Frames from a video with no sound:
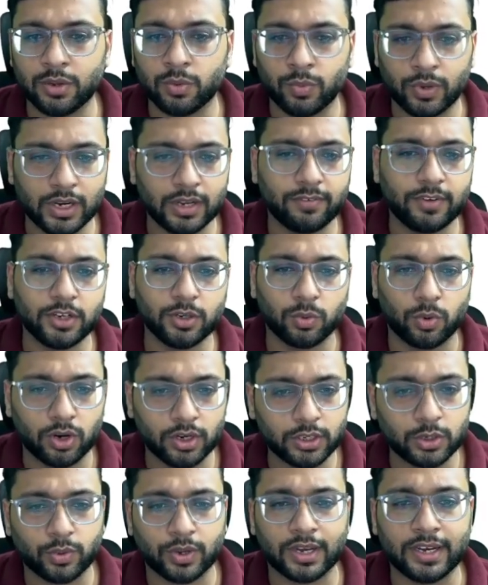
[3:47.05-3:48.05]
wherever you
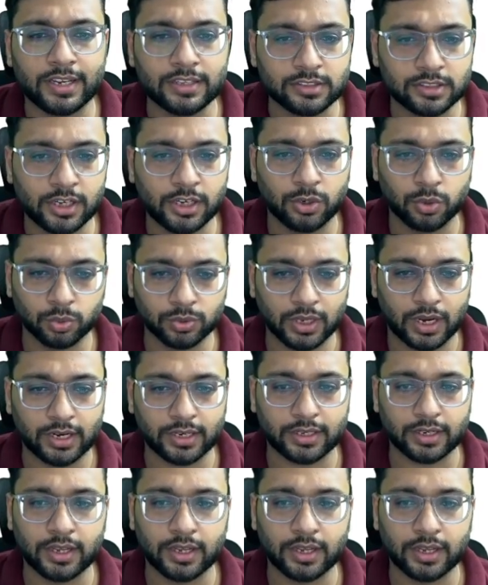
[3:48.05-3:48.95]
want, you can easily do that.